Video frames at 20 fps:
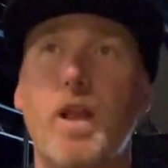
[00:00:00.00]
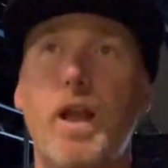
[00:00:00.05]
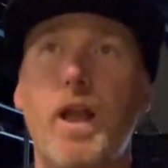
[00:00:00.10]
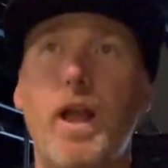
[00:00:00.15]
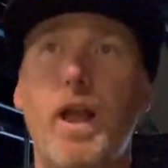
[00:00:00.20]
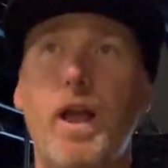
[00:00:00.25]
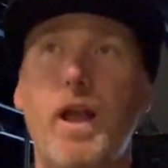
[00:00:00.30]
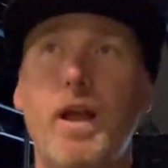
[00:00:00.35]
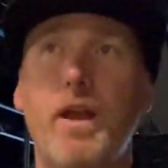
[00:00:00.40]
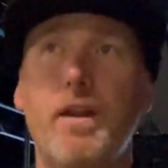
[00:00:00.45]

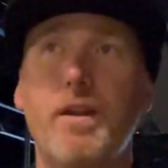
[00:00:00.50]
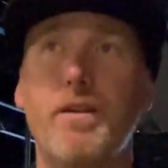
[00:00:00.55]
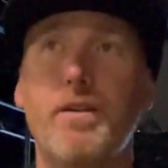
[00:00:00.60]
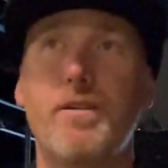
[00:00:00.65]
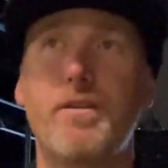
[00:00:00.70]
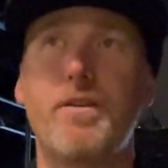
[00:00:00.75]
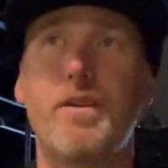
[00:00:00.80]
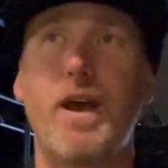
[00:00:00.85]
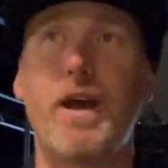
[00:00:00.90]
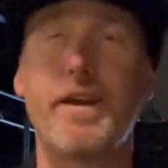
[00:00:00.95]
And
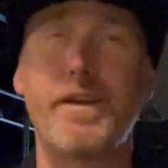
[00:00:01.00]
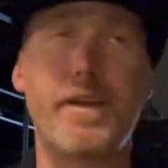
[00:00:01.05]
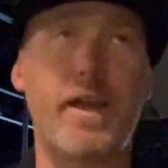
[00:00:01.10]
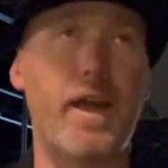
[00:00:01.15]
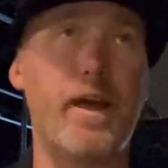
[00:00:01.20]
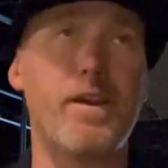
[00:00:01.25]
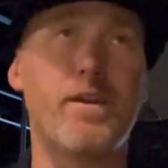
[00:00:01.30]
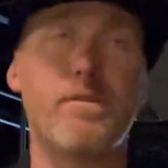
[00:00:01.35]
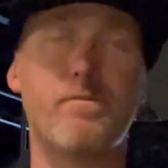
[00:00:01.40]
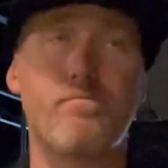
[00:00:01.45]

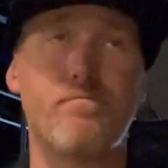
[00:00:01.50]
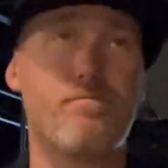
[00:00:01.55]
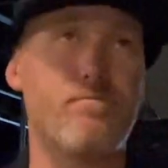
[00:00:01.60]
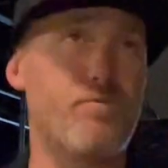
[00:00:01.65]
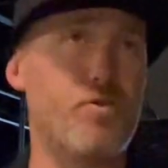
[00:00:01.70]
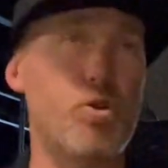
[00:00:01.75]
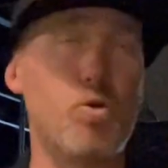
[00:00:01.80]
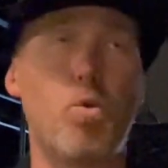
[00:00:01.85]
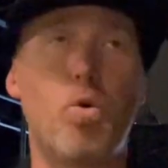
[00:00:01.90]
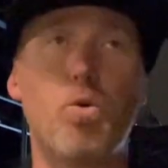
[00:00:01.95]
again,
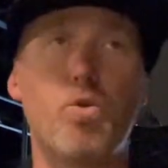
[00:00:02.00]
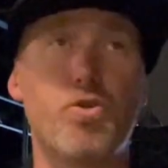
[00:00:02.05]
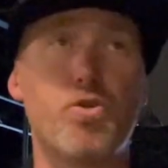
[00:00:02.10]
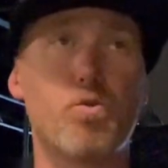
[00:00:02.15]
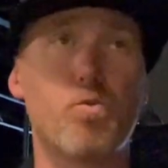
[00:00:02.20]
2 holes